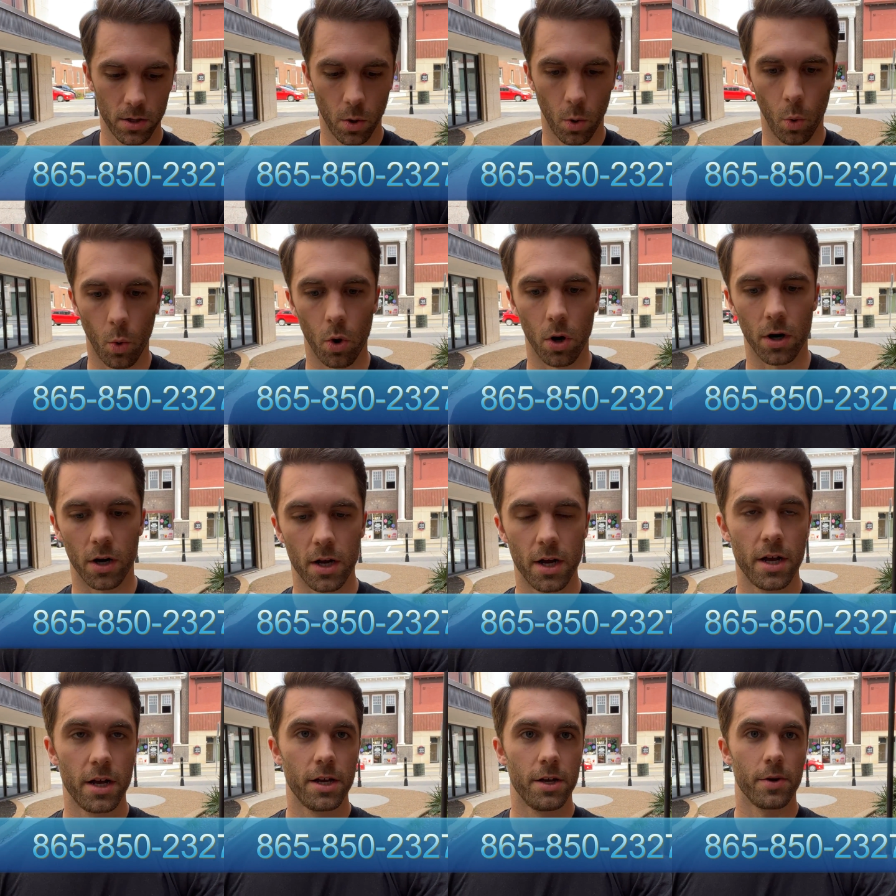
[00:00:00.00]
or
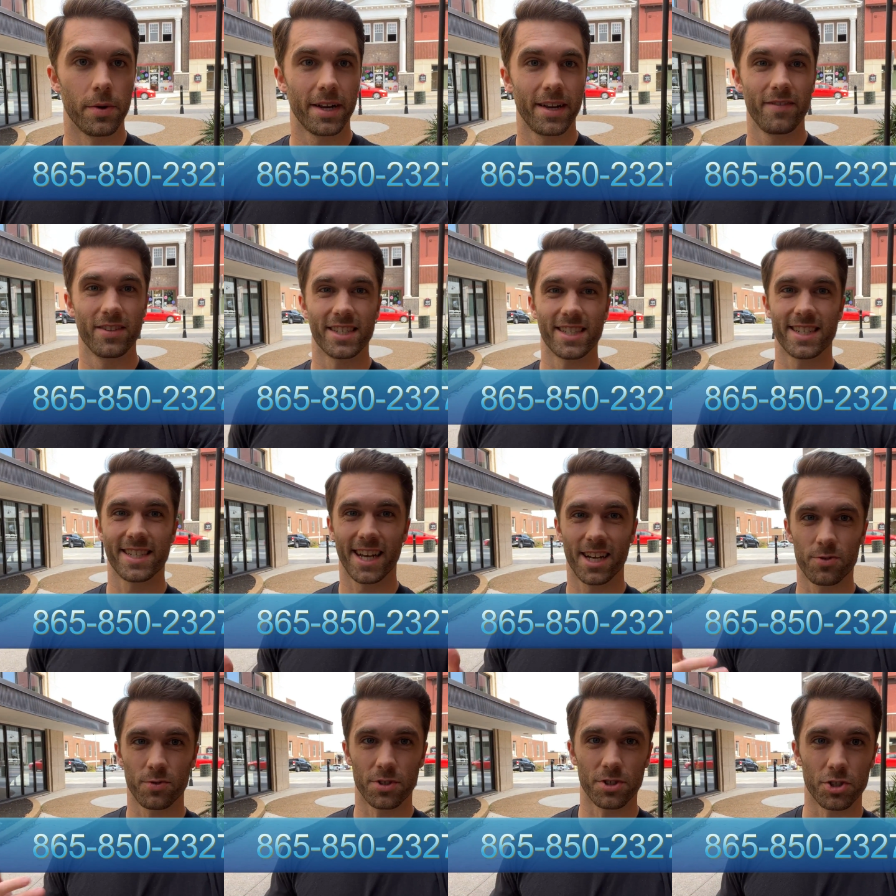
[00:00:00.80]
you can even
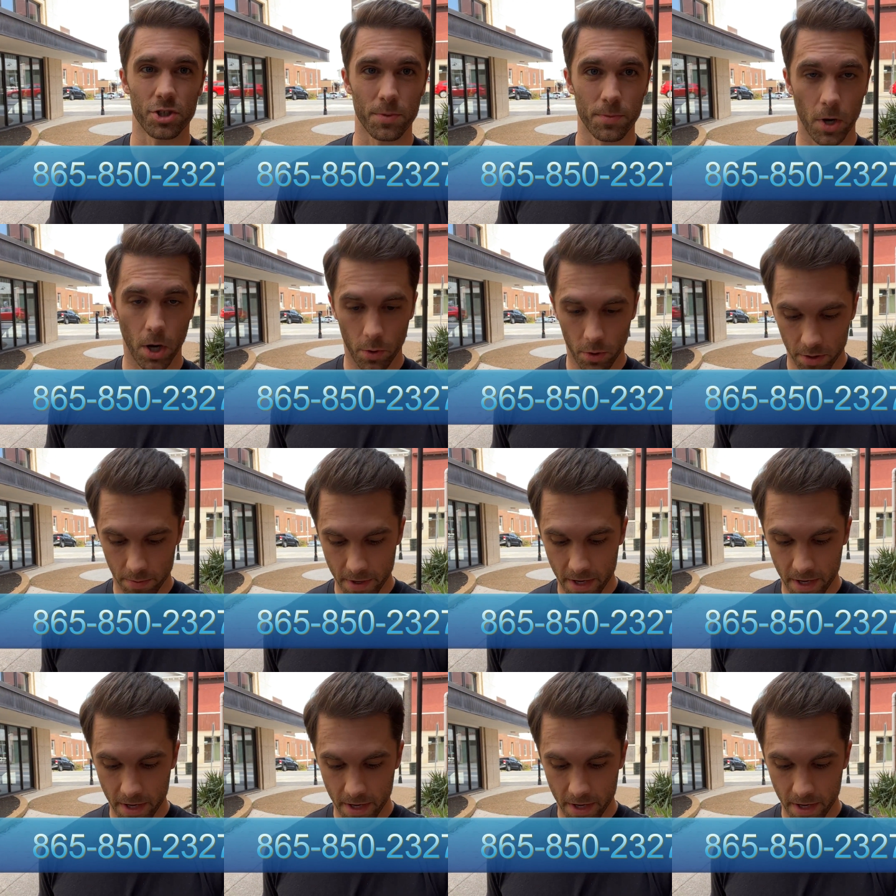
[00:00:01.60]
schedule a Zoom call with